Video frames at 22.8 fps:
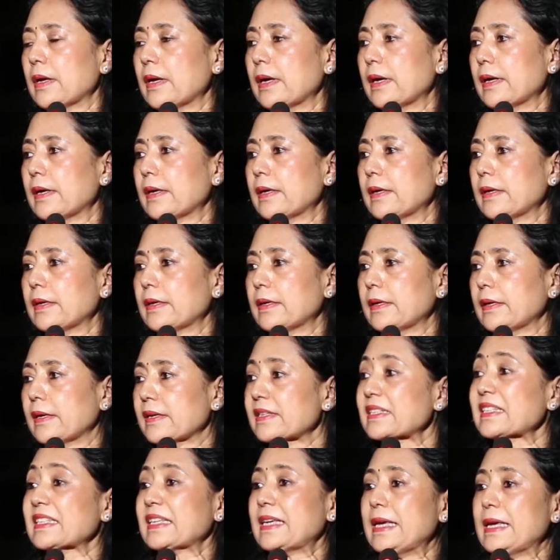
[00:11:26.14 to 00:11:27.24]

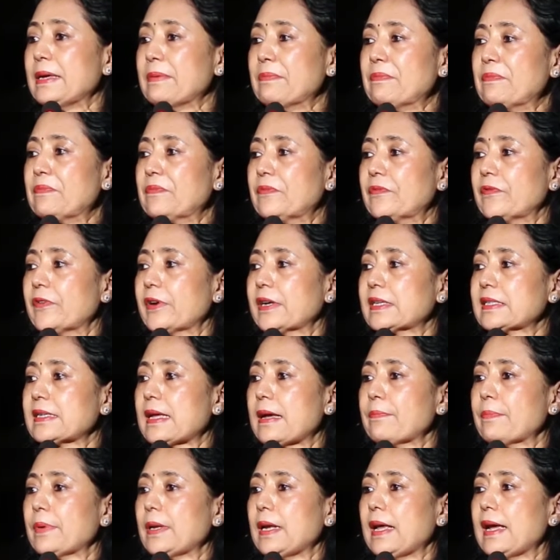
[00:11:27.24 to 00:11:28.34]
a scheme, for
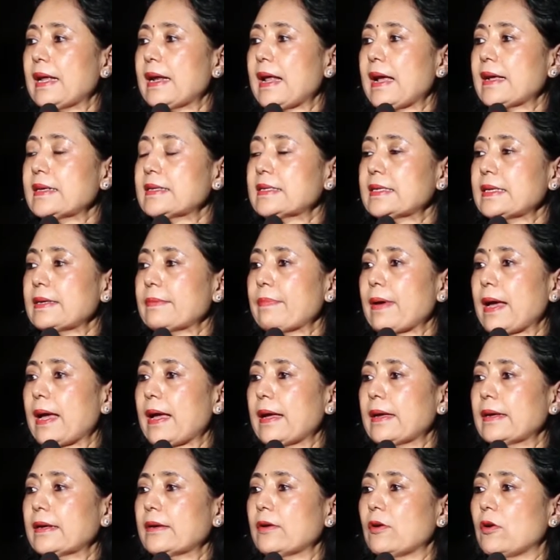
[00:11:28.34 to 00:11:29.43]
example, NMS
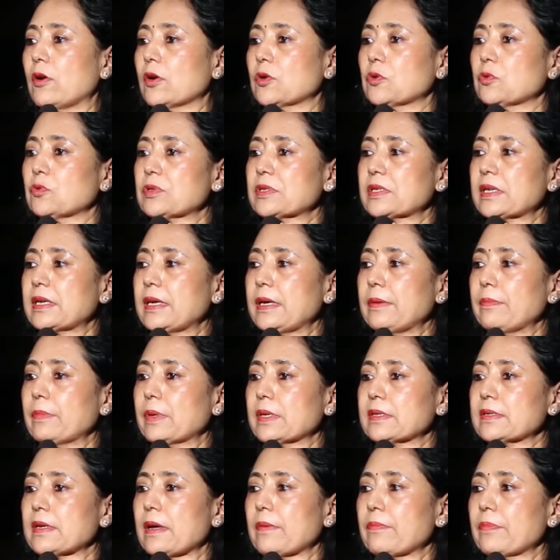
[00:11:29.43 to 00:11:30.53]
bank auto scheme
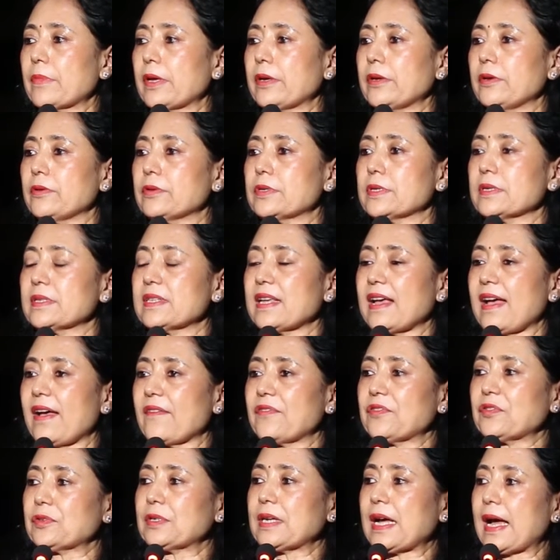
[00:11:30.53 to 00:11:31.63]
or something. You just
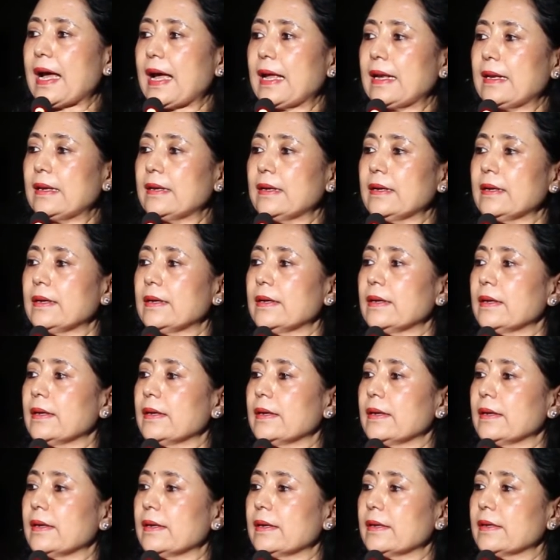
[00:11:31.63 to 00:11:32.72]
have to dial
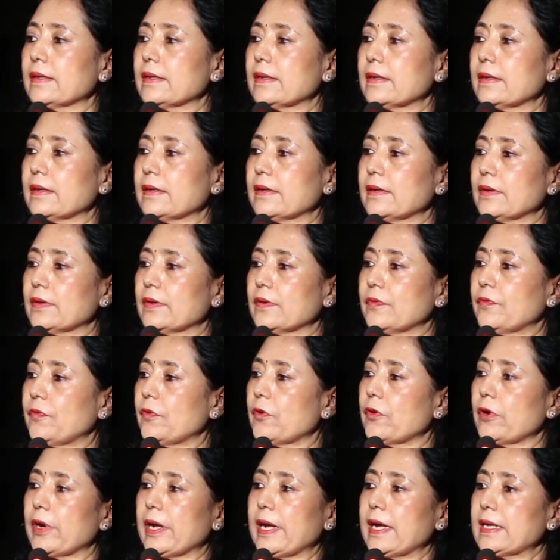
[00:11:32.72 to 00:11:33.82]

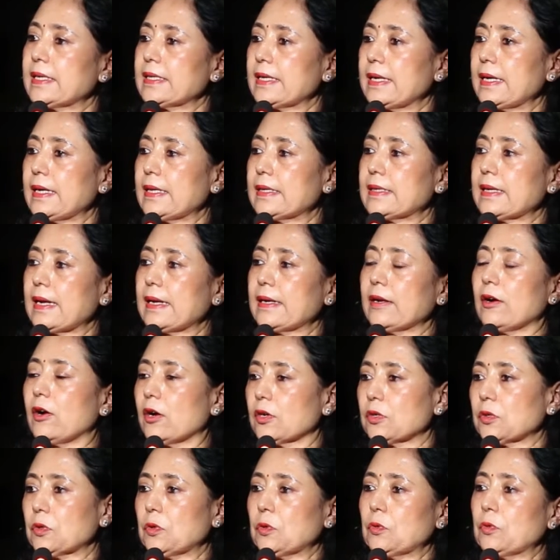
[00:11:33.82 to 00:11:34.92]
488 and
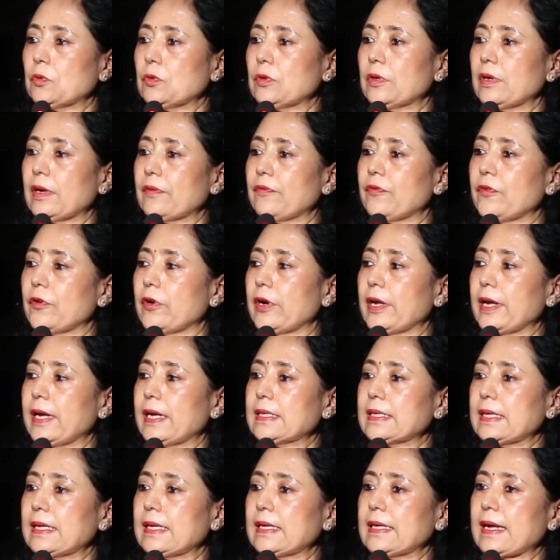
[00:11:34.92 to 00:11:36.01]
auto loan
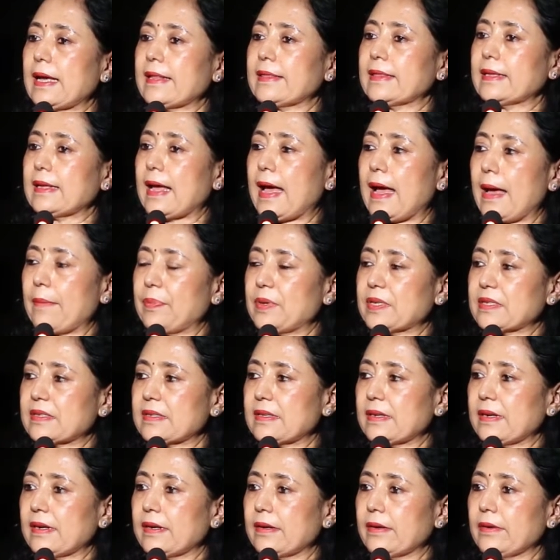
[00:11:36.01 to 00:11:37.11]
488, and the app is
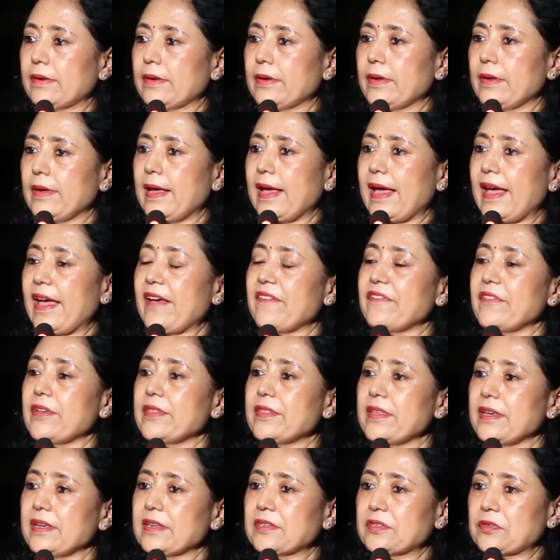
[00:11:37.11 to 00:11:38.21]
there.
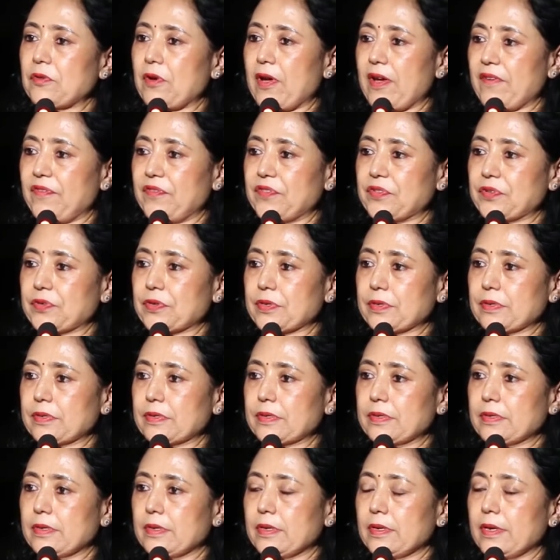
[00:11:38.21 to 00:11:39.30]
Everything is so efficient.
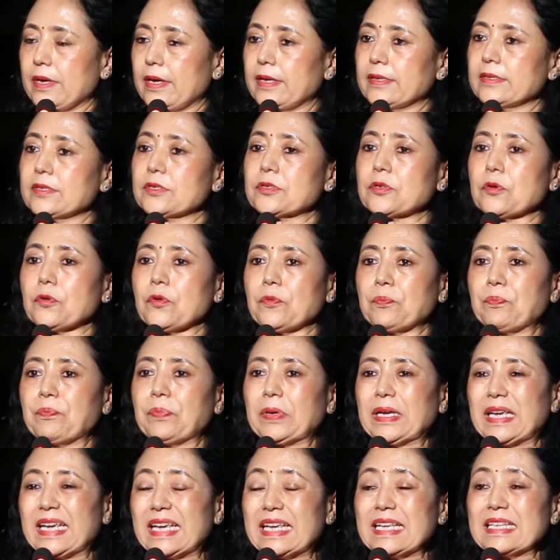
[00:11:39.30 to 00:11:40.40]
It's
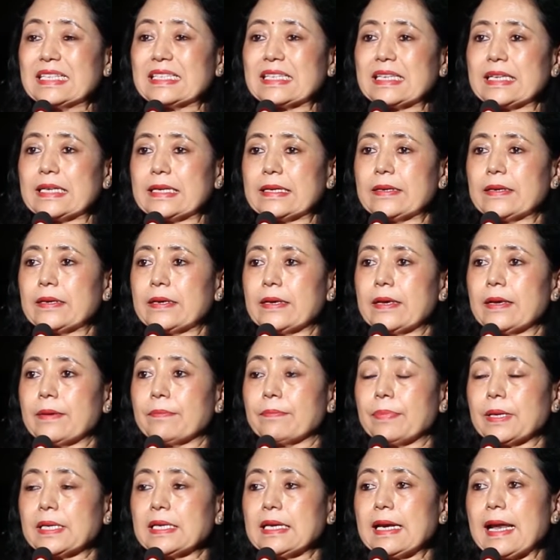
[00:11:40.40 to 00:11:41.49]
so easy.
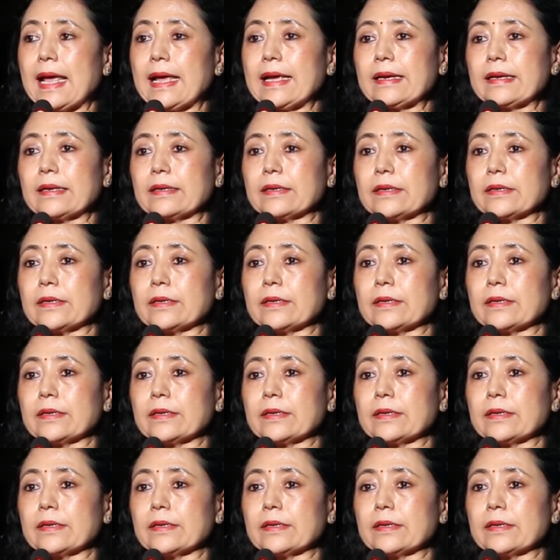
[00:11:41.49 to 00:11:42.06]
But like,